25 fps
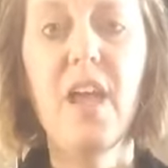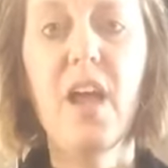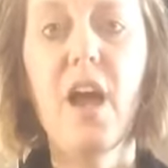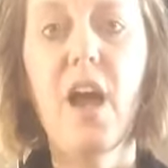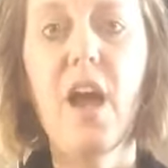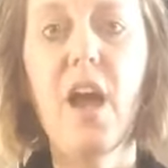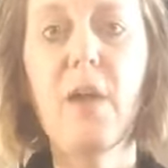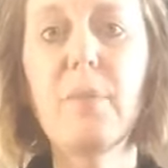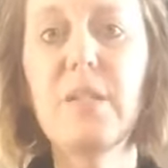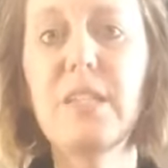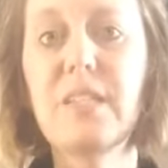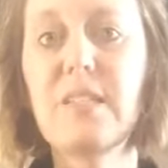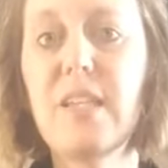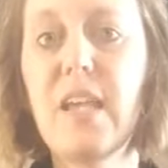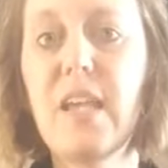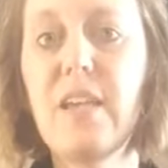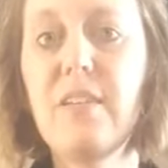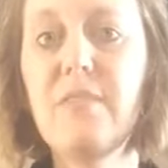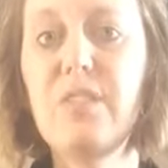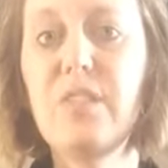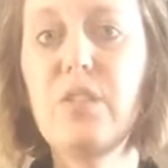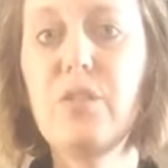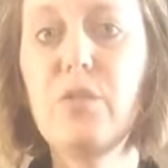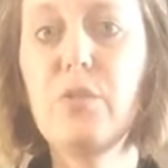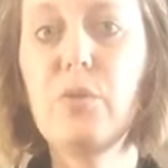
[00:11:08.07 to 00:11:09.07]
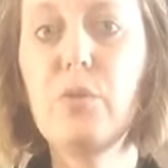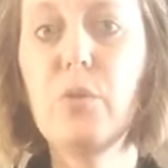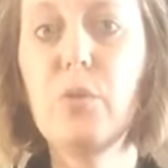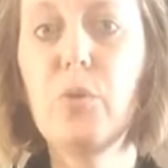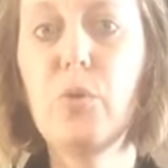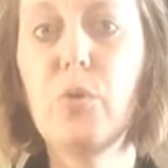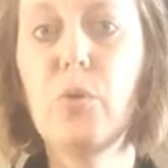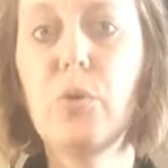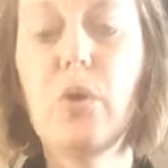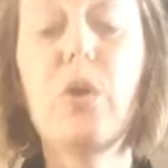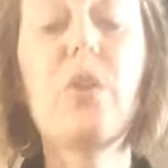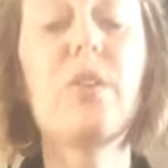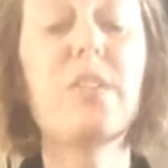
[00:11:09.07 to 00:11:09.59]
It saves
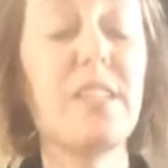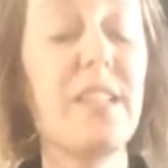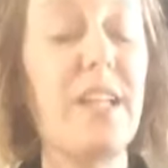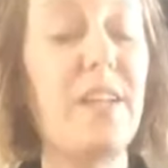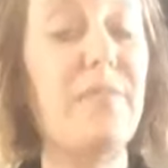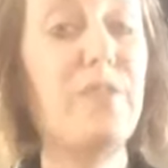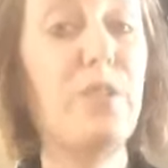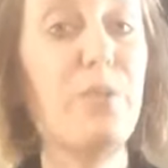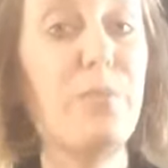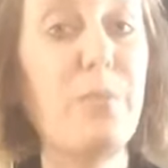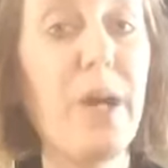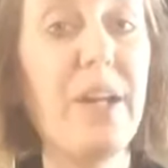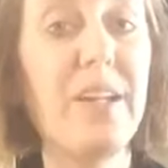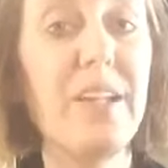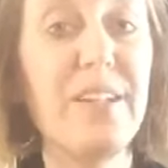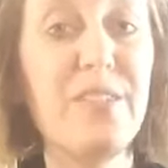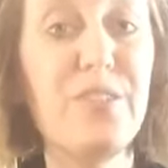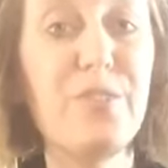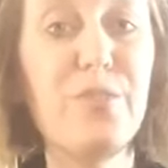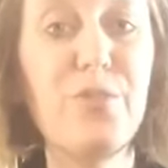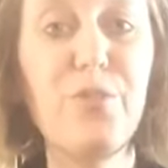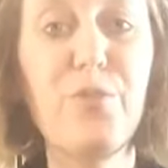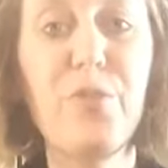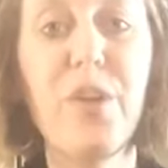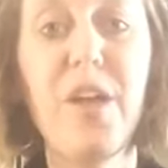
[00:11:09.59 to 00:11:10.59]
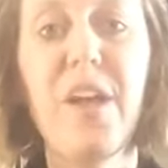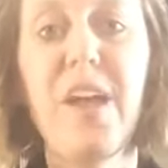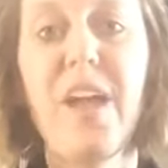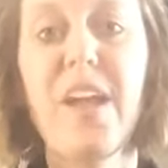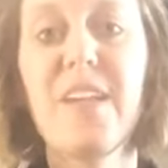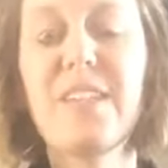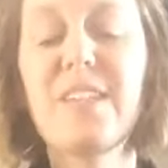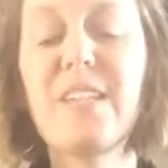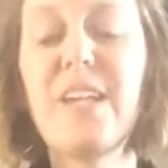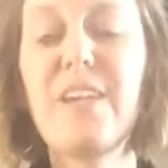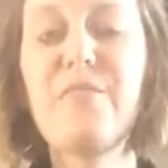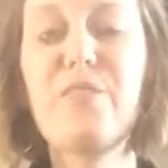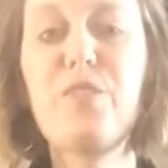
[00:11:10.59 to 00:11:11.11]
you, or saves you money too,
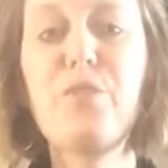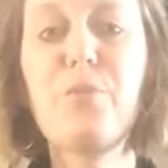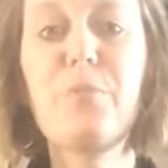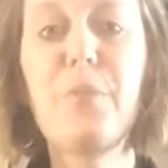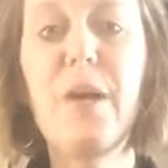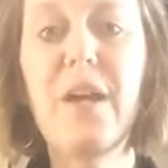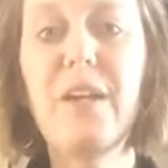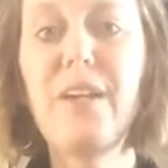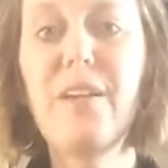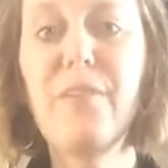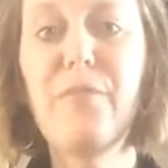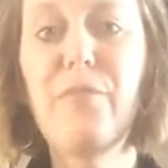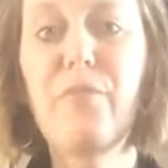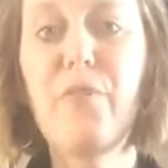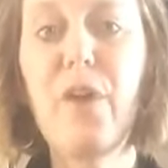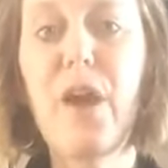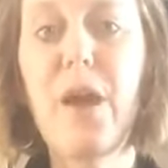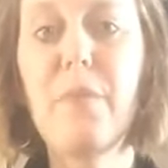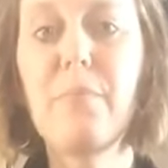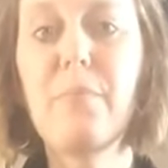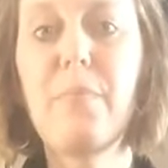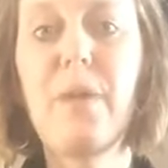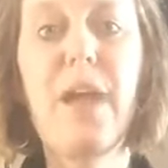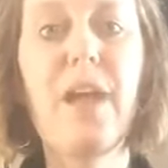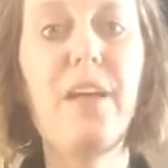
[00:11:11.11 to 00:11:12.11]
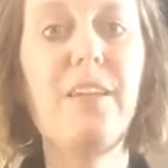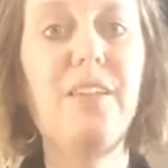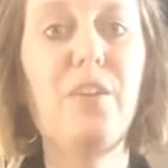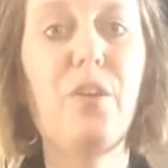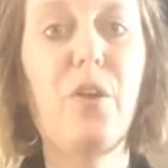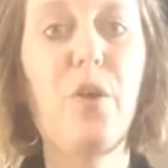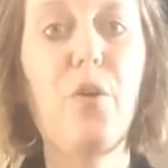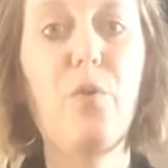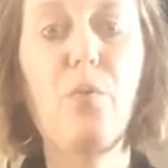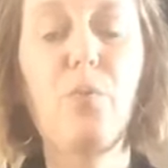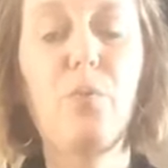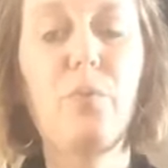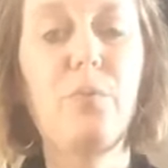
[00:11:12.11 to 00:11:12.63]
saves you money from, you
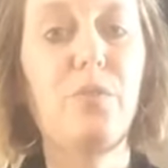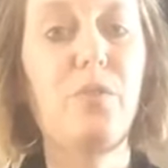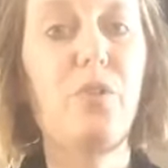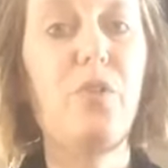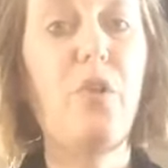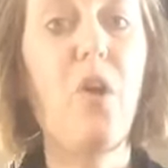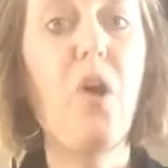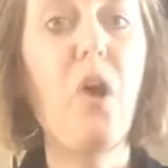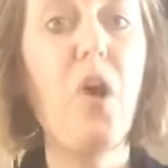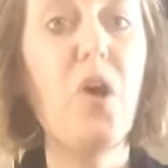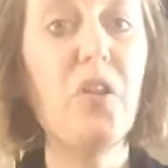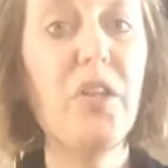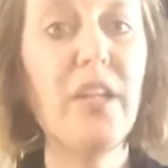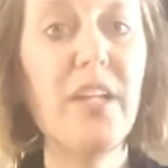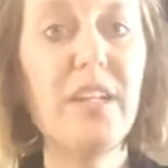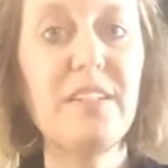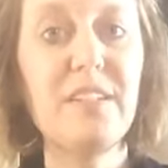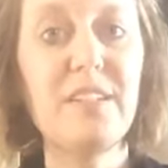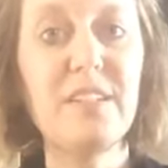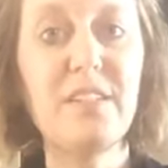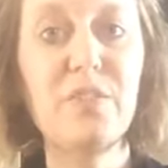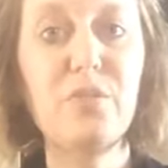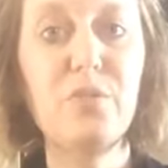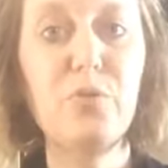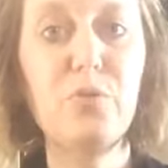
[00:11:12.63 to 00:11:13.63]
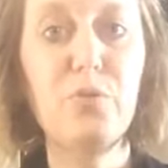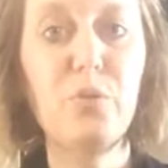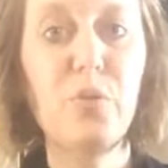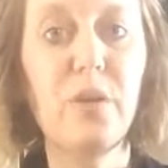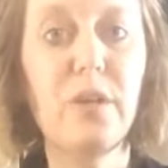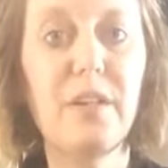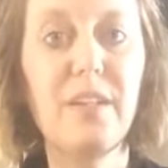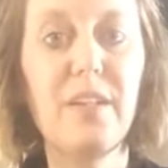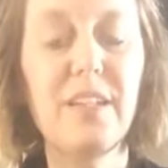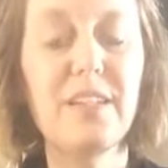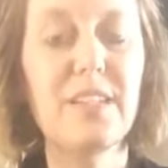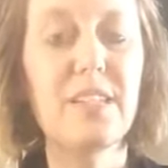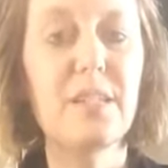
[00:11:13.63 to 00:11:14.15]
know, calling to
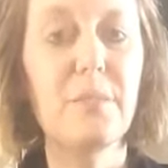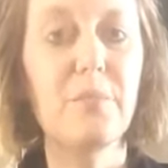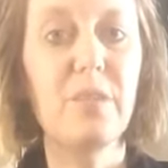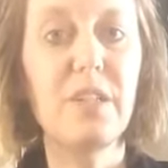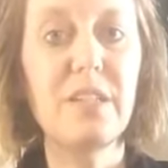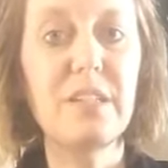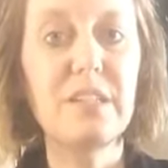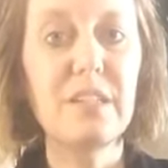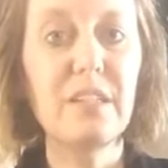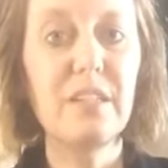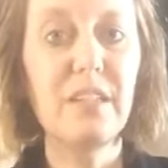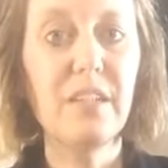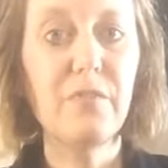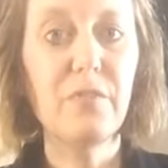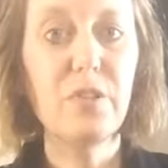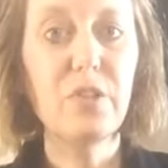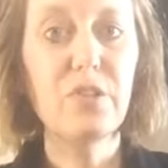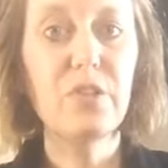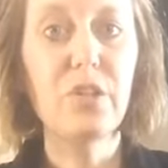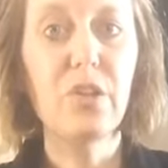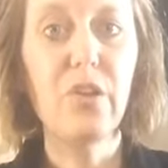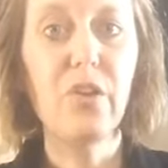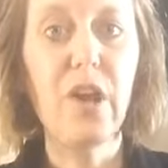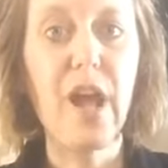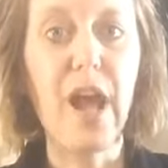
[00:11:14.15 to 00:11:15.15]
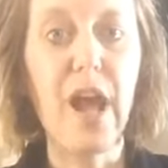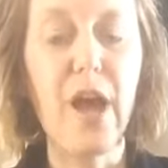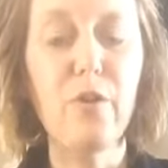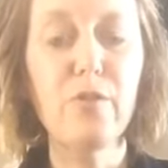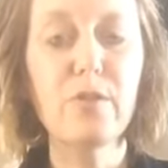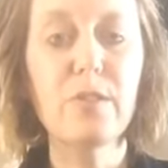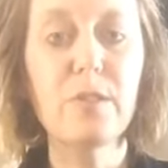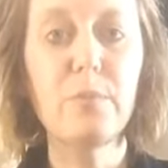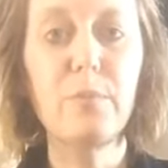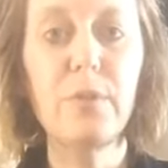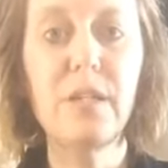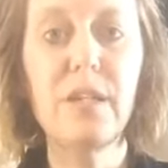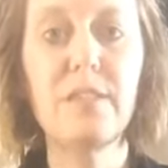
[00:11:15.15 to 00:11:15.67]
get something delivered to your
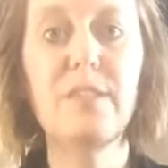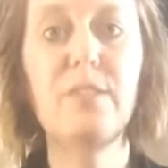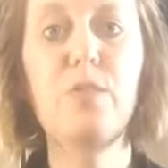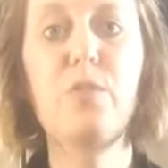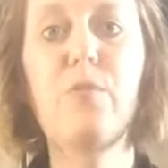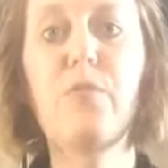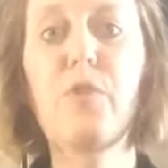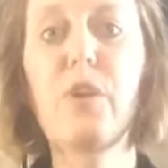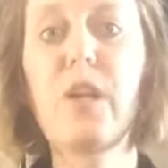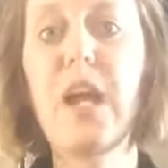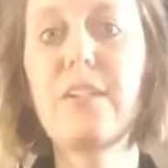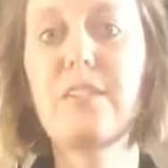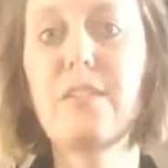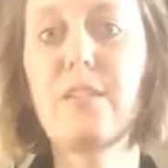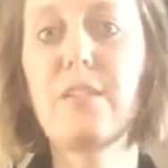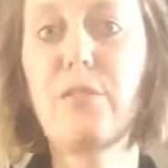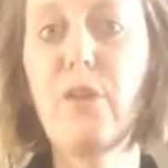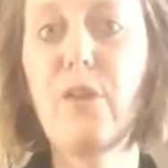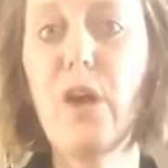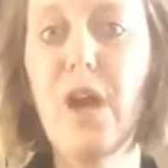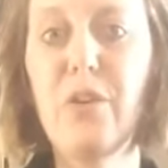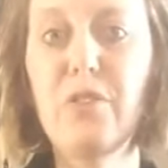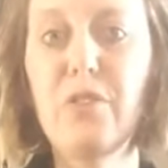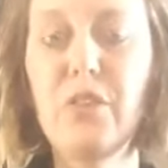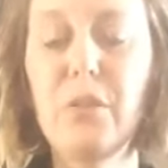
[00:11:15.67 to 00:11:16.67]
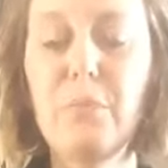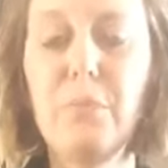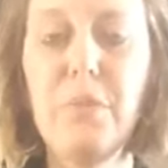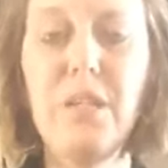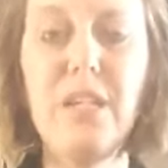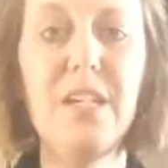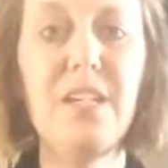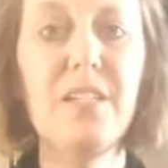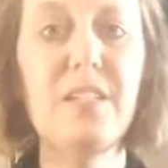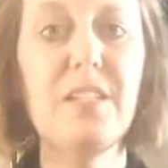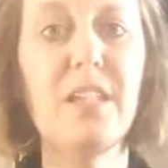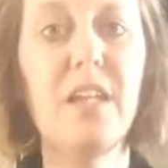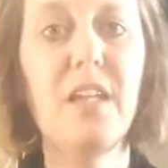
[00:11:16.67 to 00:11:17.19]
house because you forgot to thaw out the
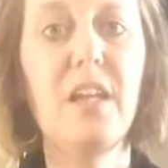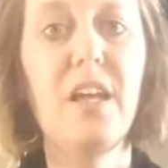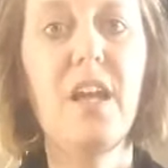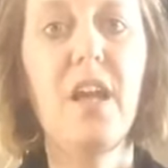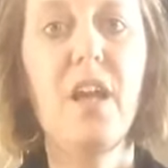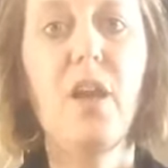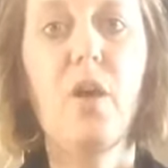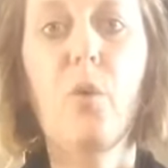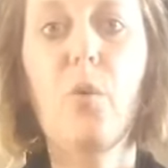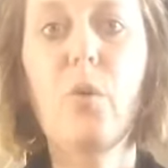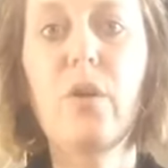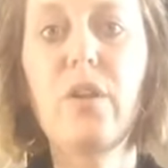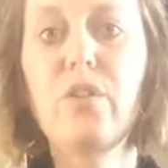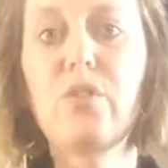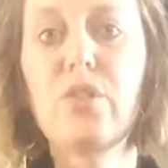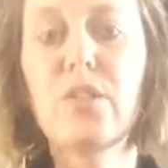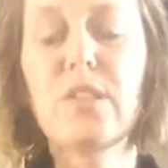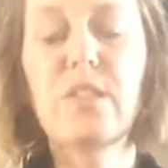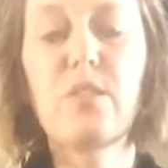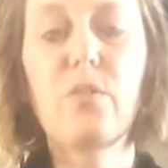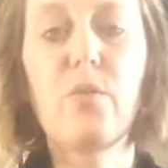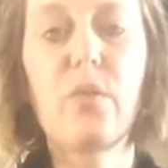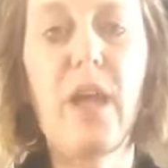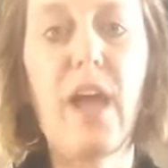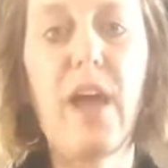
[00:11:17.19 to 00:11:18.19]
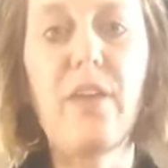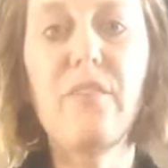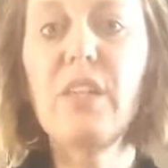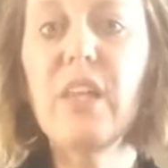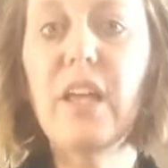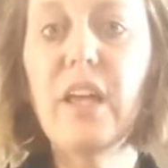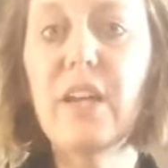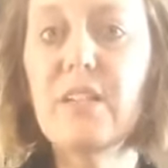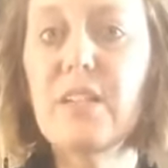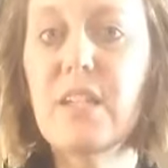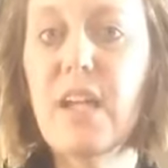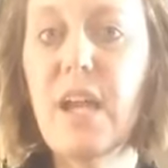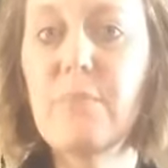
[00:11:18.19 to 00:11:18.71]
meat, or you just don't have a
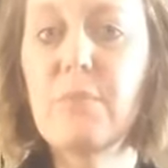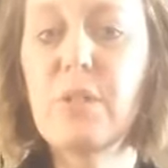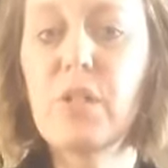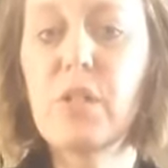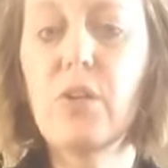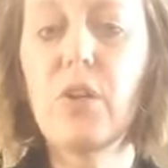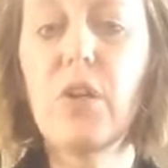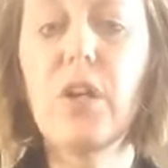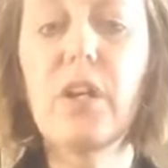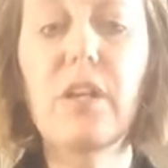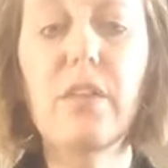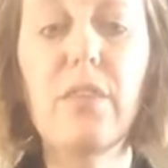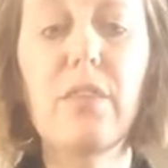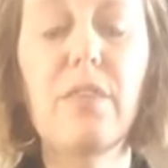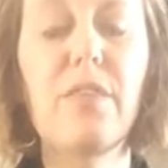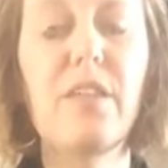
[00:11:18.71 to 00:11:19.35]
lot of time to cook.